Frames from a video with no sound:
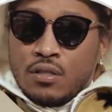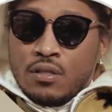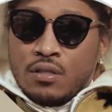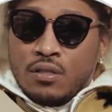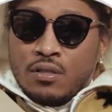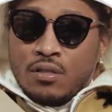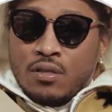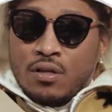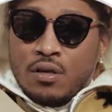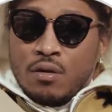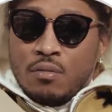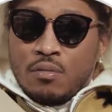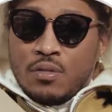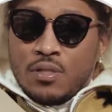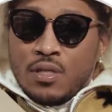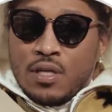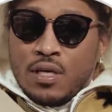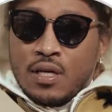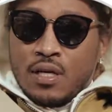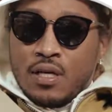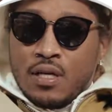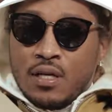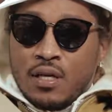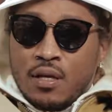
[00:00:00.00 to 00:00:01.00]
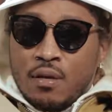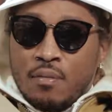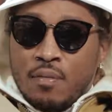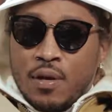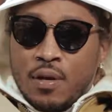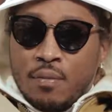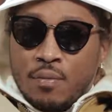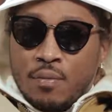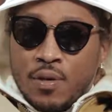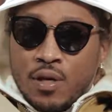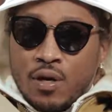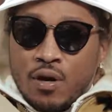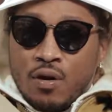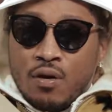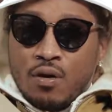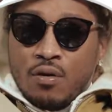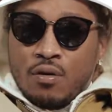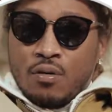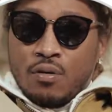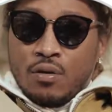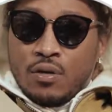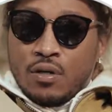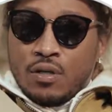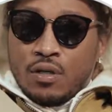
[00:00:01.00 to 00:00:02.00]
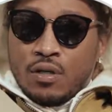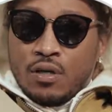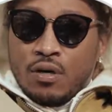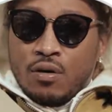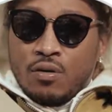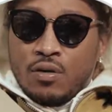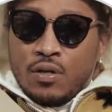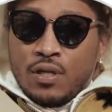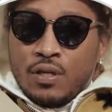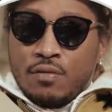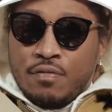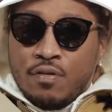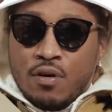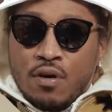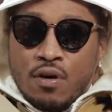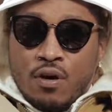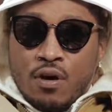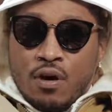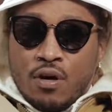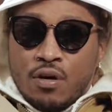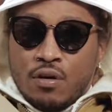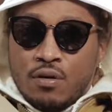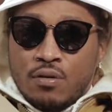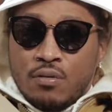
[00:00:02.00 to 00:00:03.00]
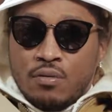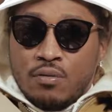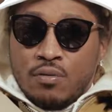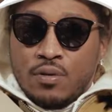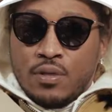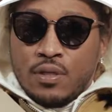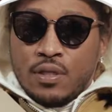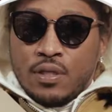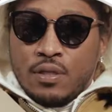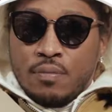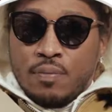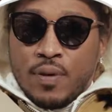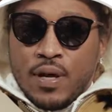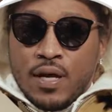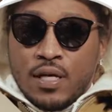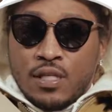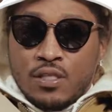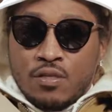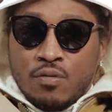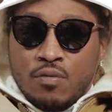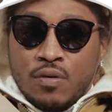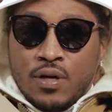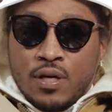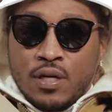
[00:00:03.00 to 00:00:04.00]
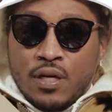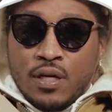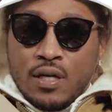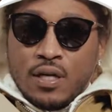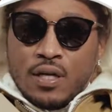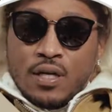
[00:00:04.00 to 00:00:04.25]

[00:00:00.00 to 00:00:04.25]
You know what I'm saying? It made me go even harder when he passed away.